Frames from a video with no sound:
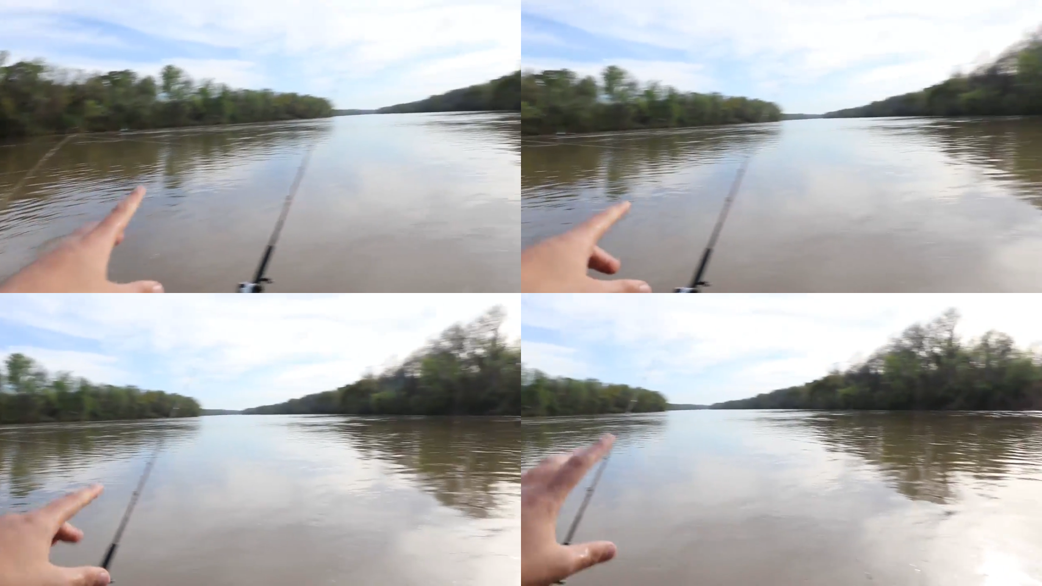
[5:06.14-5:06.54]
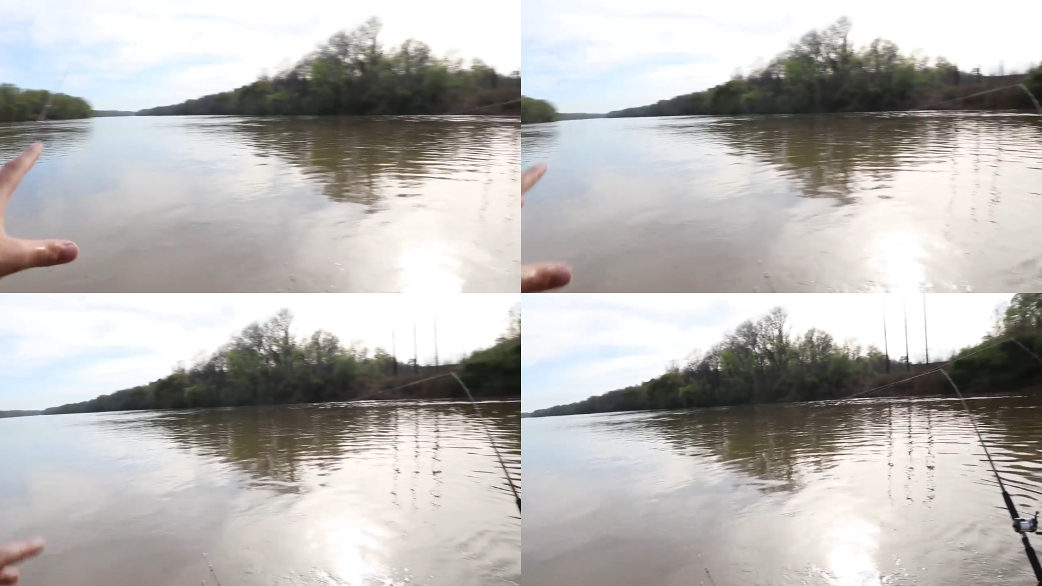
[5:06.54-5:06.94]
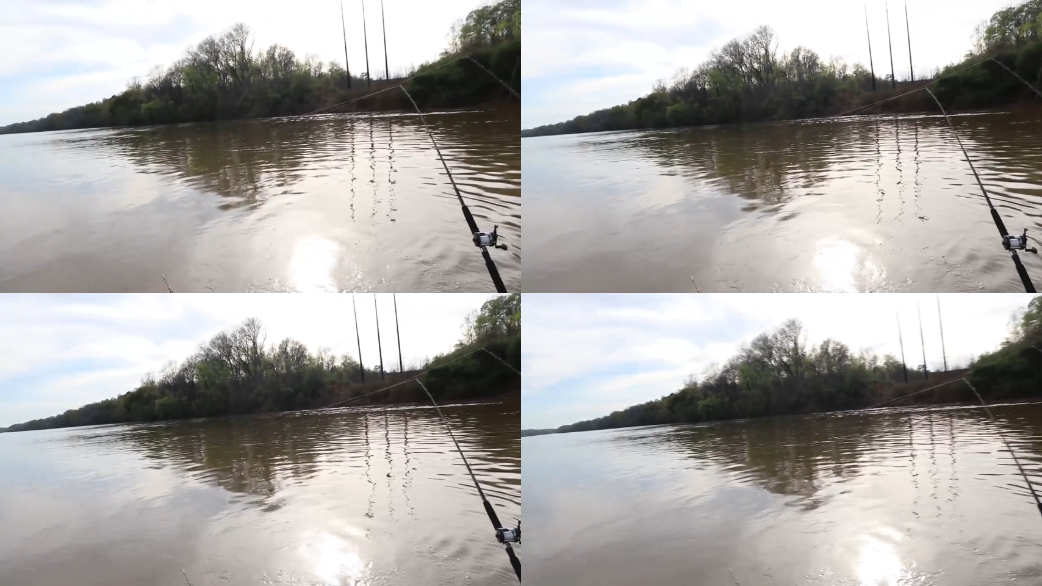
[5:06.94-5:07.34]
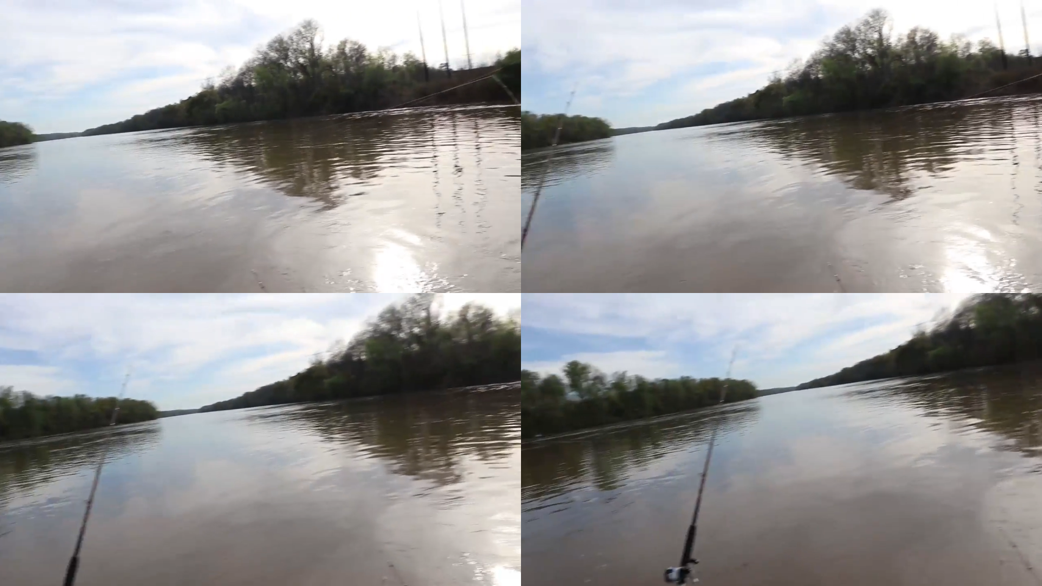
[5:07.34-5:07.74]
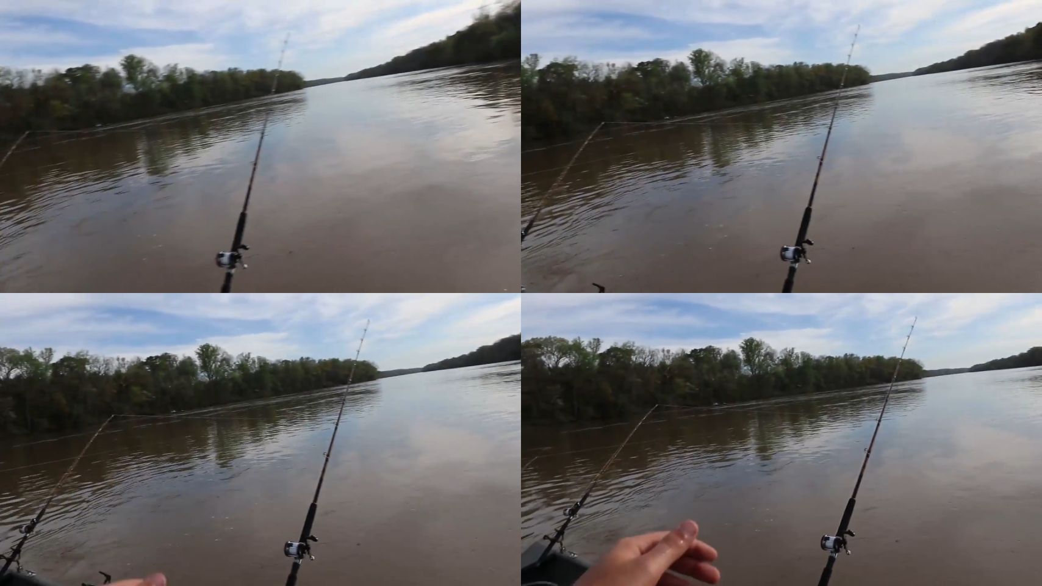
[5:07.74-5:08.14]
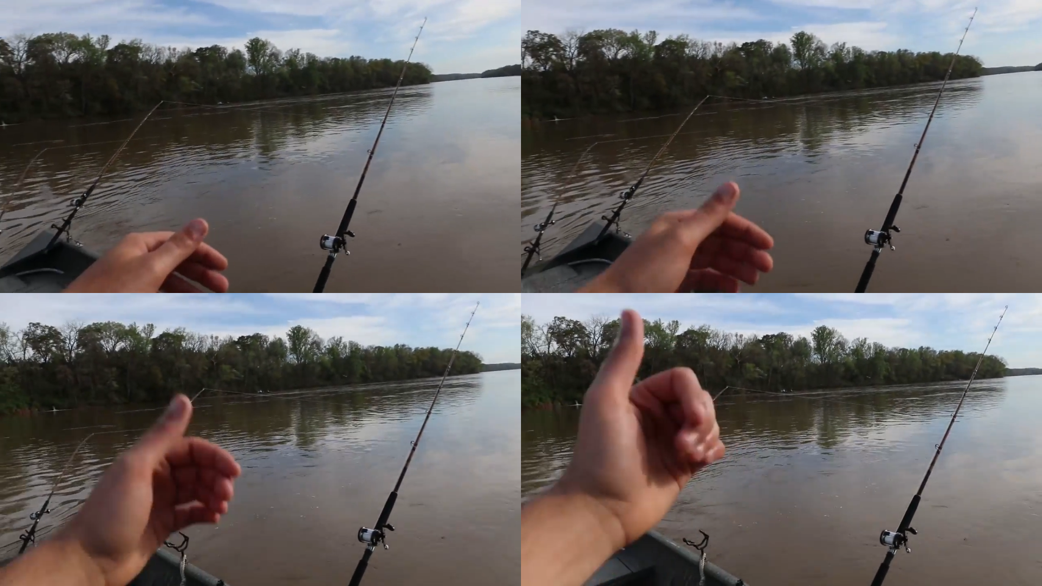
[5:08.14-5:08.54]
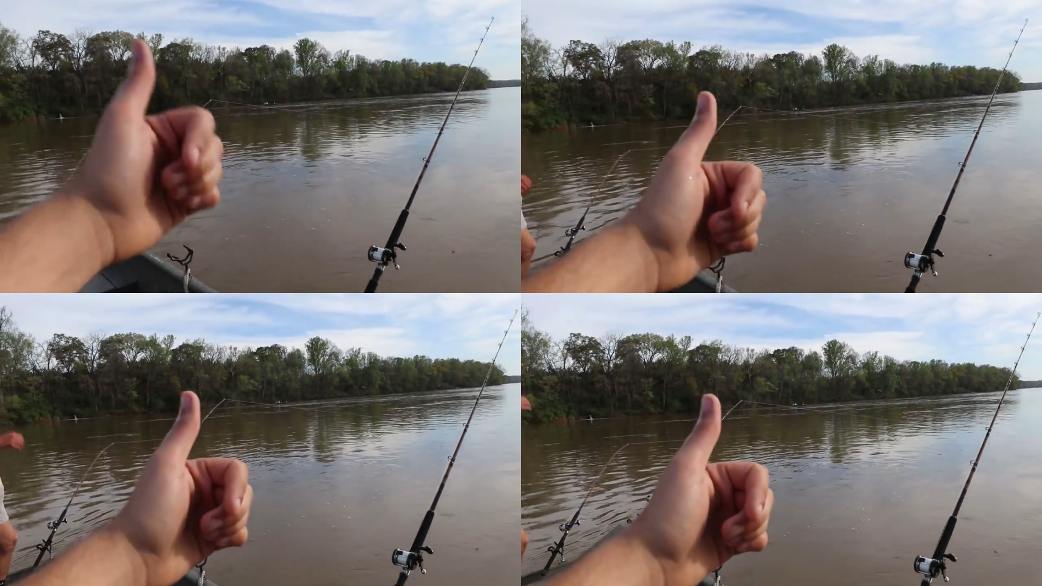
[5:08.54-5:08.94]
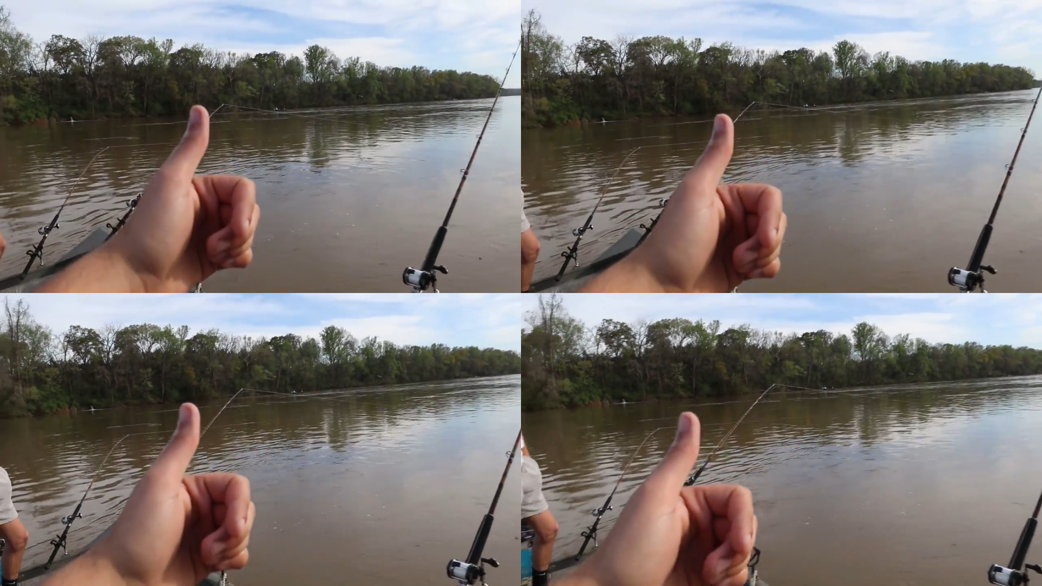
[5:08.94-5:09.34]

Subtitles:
(no speaker visible)